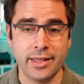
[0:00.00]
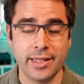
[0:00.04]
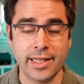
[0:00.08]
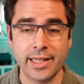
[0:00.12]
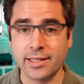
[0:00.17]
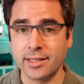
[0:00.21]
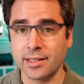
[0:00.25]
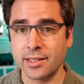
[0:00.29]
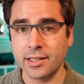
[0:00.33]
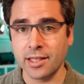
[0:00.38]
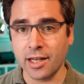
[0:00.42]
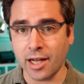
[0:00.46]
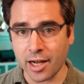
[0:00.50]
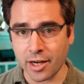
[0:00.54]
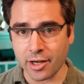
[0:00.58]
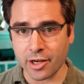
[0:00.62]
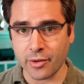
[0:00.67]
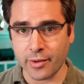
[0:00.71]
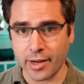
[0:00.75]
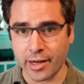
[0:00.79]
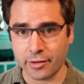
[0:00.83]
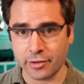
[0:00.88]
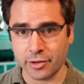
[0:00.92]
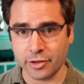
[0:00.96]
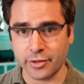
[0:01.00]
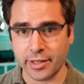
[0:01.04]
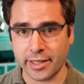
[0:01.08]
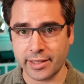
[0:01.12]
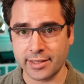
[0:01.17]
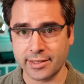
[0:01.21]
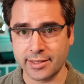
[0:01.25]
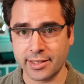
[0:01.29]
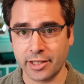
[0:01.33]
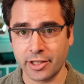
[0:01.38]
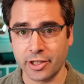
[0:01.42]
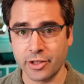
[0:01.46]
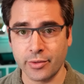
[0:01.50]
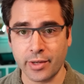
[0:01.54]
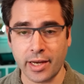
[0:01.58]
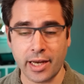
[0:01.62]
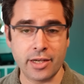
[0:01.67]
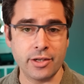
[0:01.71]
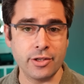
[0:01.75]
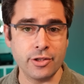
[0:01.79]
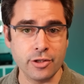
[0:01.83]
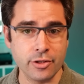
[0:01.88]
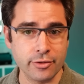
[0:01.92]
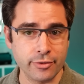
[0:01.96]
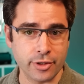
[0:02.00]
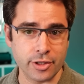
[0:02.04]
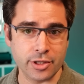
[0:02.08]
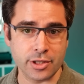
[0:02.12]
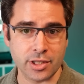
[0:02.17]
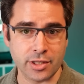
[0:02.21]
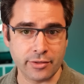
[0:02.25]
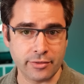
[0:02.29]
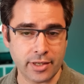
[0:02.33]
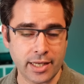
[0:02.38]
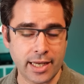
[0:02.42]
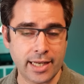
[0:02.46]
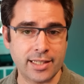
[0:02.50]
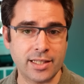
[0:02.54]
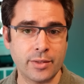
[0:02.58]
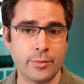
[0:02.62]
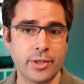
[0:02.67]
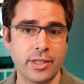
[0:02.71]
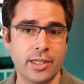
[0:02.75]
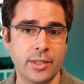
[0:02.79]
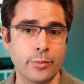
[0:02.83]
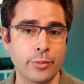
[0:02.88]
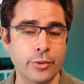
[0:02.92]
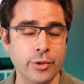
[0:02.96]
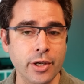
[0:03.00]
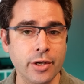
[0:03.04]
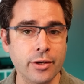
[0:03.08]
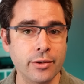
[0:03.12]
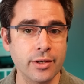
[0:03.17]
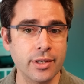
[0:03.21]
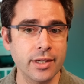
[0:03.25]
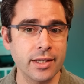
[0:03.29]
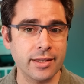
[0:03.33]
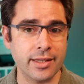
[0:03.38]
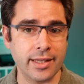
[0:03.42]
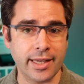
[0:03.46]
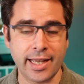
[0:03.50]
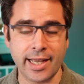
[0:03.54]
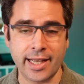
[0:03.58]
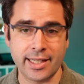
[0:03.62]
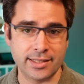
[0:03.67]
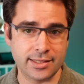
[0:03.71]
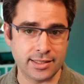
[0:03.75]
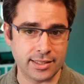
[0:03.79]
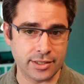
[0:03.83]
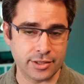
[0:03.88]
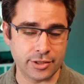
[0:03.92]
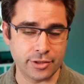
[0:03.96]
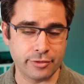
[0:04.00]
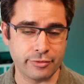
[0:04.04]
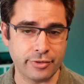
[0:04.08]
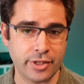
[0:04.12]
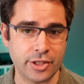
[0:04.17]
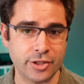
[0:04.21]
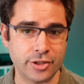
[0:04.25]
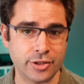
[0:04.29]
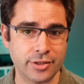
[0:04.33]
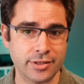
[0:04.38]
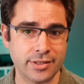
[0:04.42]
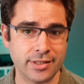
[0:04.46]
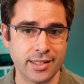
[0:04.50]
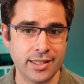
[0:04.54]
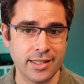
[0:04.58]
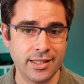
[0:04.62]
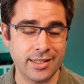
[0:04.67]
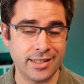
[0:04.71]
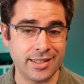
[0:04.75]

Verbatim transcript: They did not go out and try to sell you a new version of an ATEM Mini Pro that has these new features.